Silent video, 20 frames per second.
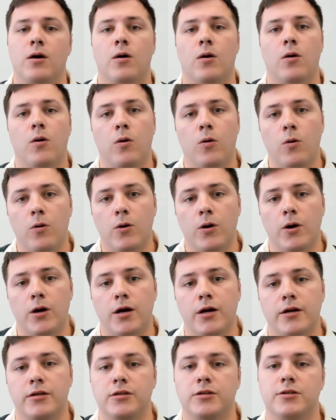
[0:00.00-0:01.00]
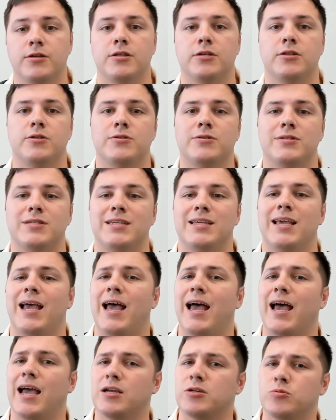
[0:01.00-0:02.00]
Or you can use the
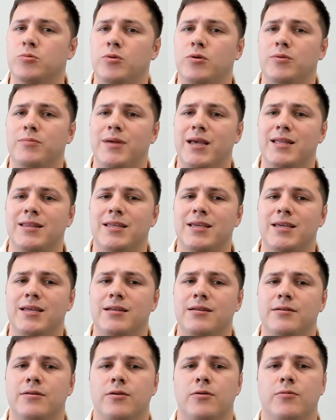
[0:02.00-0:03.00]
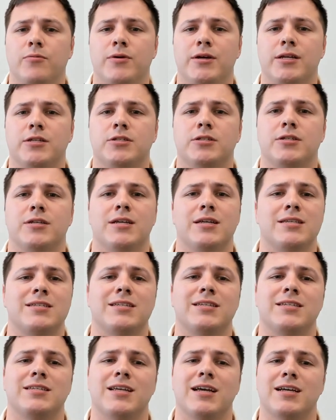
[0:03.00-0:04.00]
actual method, which is
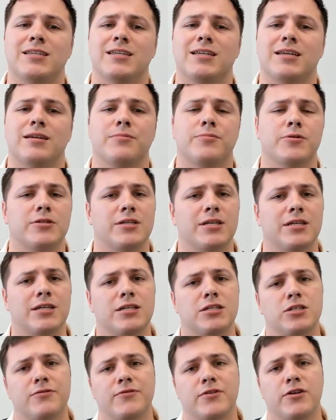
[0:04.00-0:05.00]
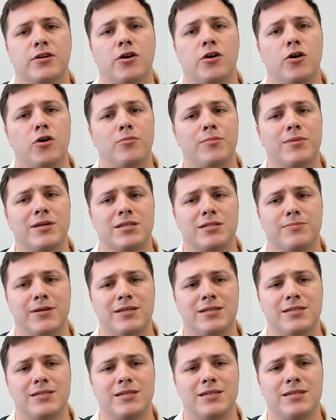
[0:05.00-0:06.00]
deducting a percentage of your home
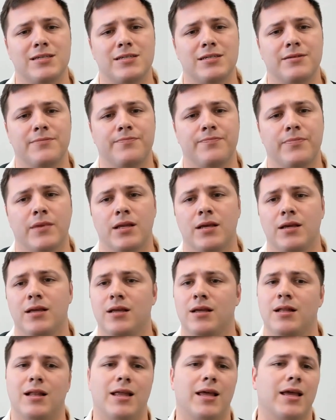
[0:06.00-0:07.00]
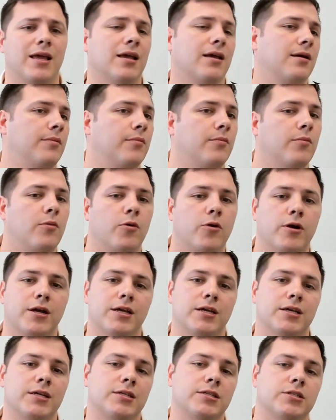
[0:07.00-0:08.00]
expenses like
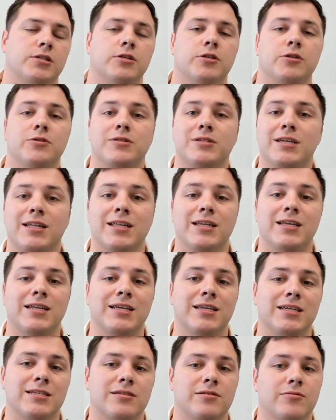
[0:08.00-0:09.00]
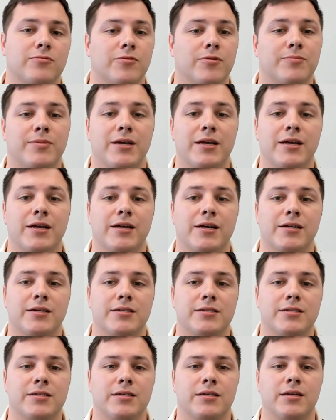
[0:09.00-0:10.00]
mortgage, utilities, repairs.